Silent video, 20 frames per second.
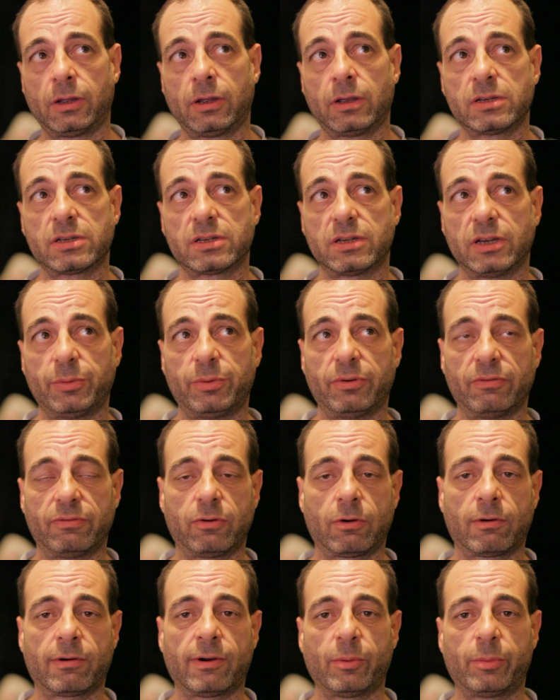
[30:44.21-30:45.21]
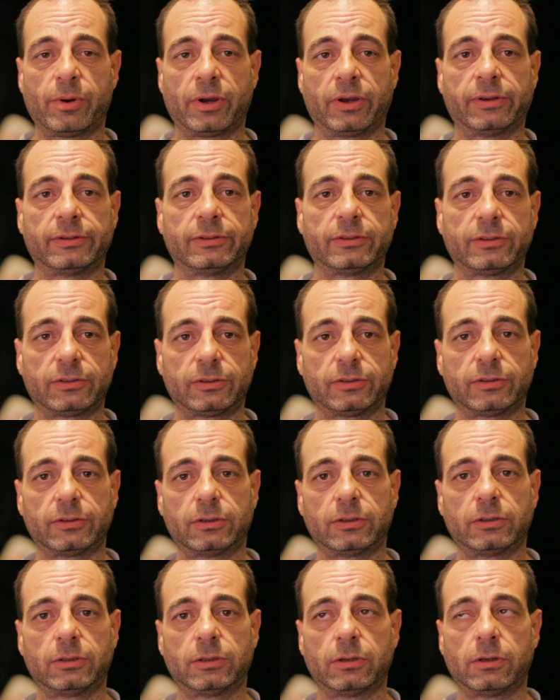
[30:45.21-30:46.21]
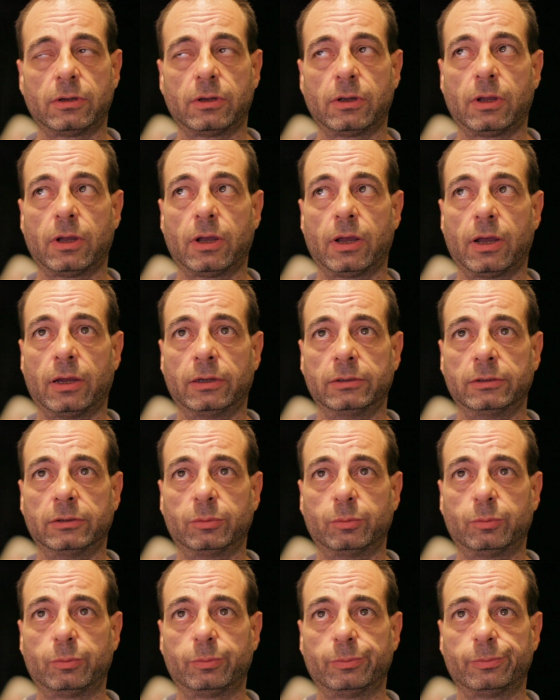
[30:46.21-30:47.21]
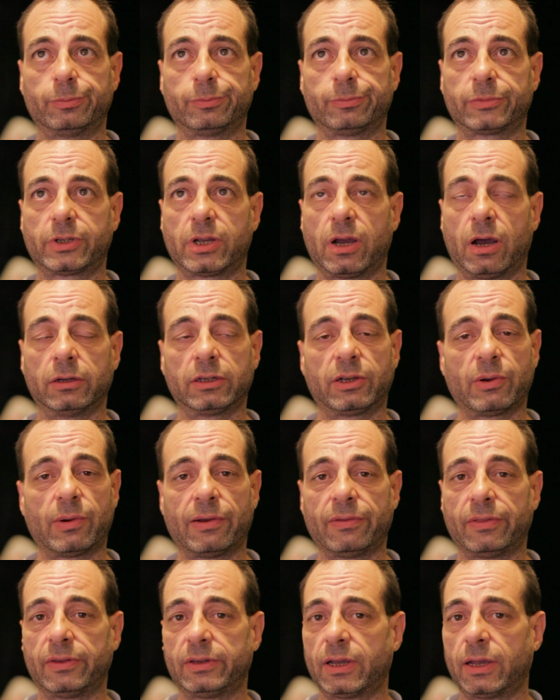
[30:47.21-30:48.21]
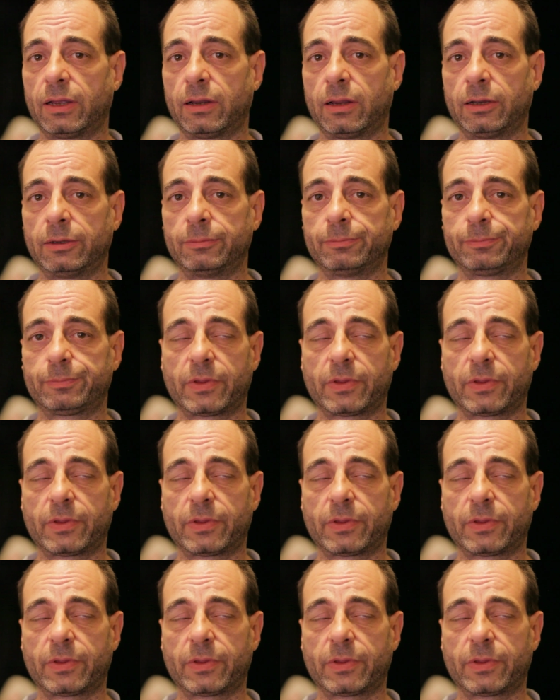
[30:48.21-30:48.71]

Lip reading: sleep in 4-hour bursts, and can't go out in the daylight.